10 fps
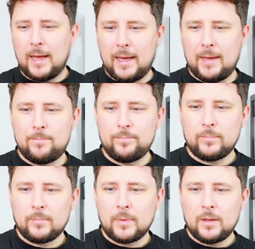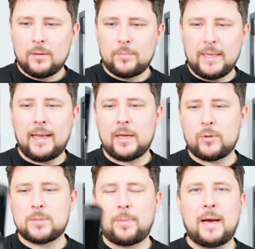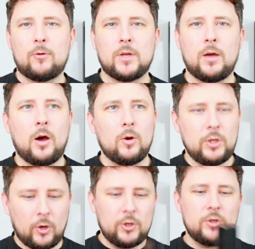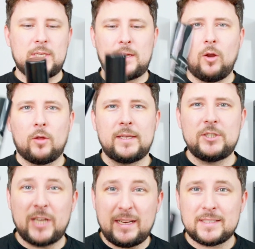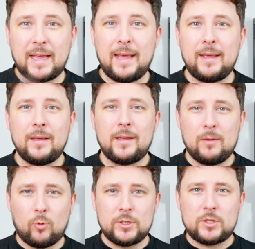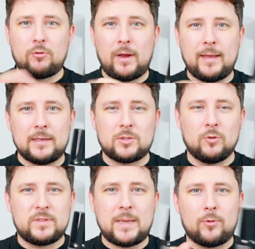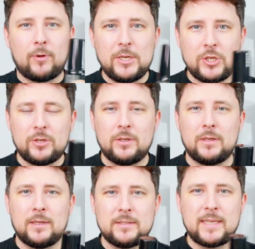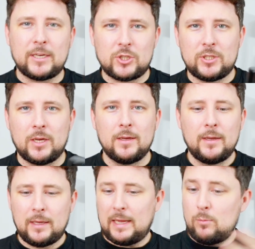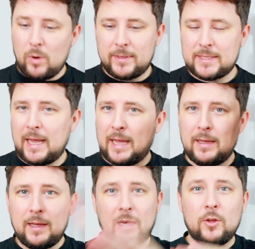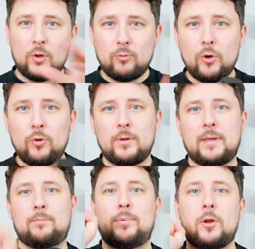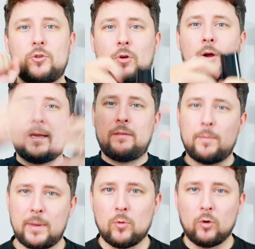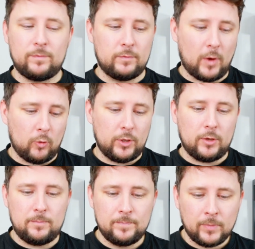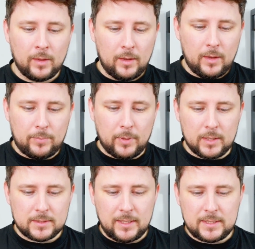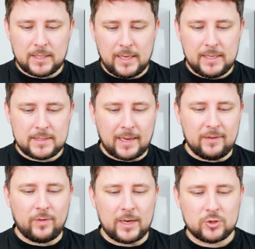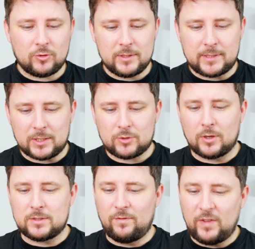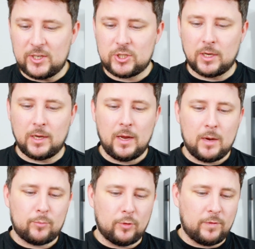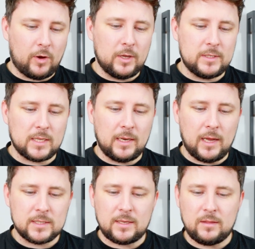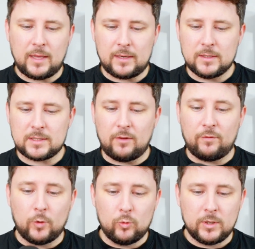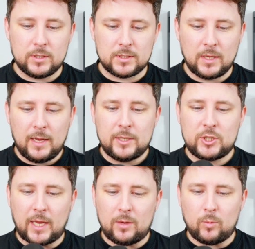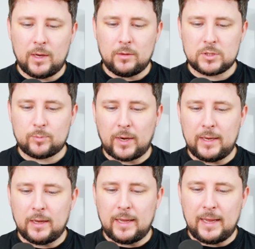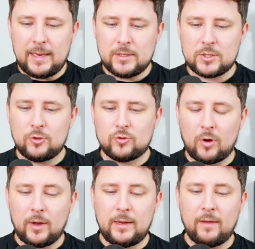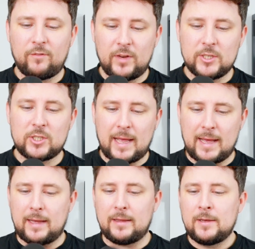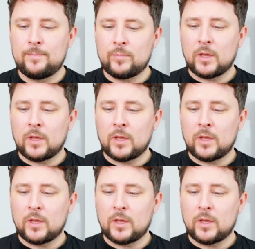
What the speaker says: But yeah, liquid to powder, I use it a lot in gents' hair, wanting to create that sort of separation and texture. In women's hair, at the root, blow dry, give it a bit more volume. But this is a flash dry texturizing finisher, provides lasting thickness and fullness. Shake well, spray into dry finished hair.